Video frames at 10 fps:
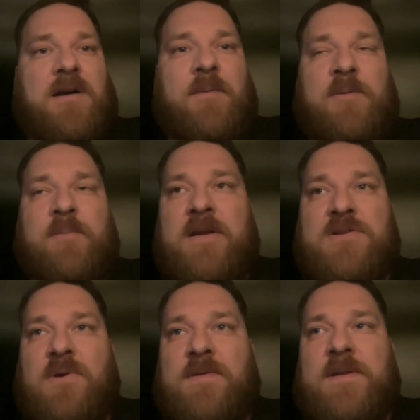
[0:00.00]
a couple of meetings
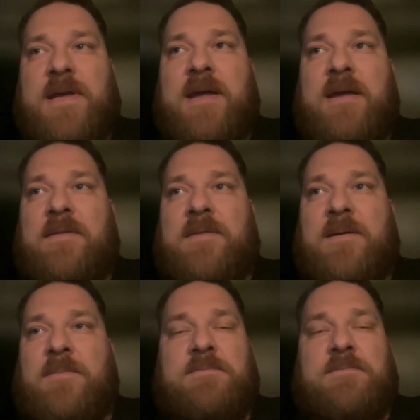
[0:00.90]
throughout the day and then
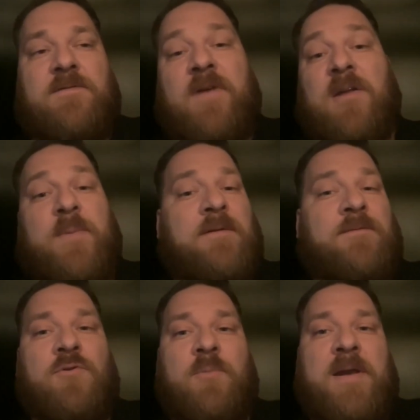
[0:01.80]
i'm developing
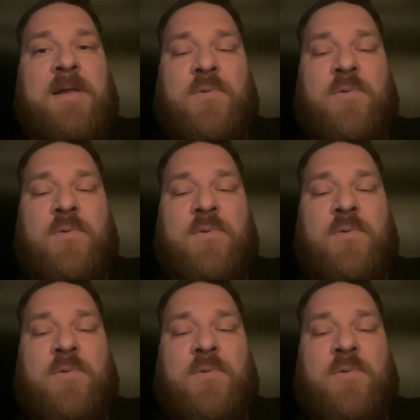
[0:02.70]
for the remaining